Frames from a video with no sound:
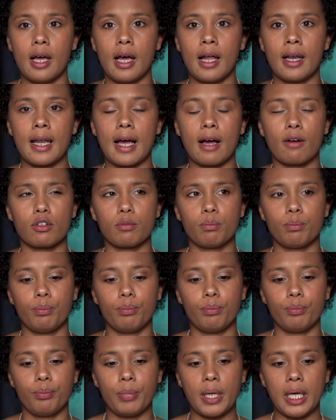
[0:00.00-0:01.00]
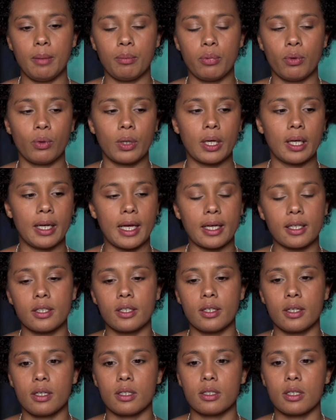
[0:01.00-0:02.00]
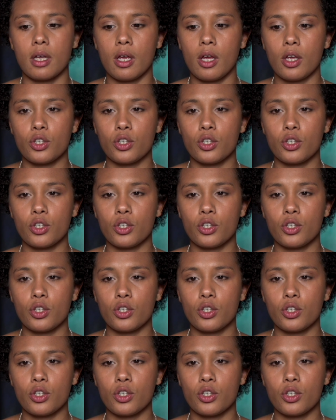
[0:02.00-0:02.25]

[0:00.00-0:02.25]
allows people, collectors,